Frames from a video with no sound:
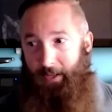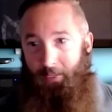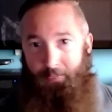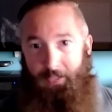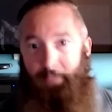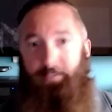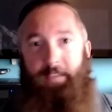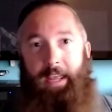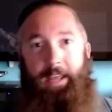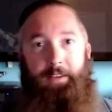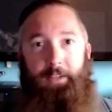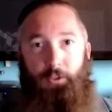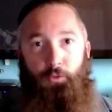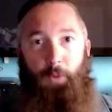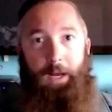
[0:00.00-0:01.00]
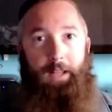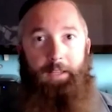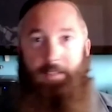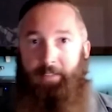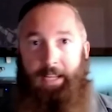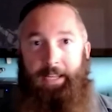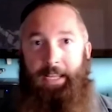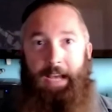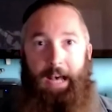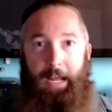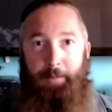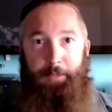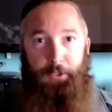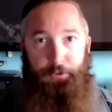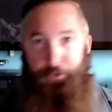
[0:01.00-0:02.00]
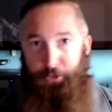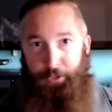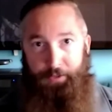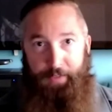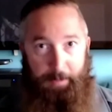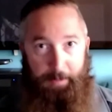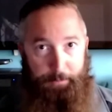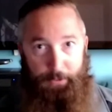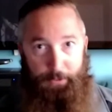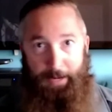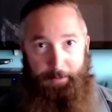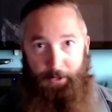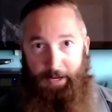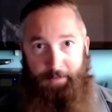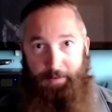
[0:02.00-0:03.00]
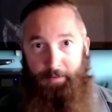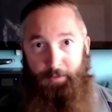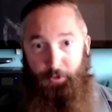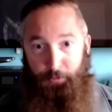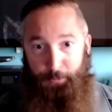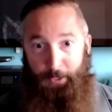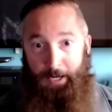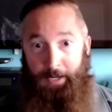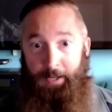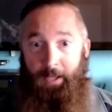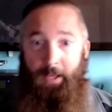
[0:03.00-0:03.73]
they sand as well as any high build urethane primer I've ever sprayed.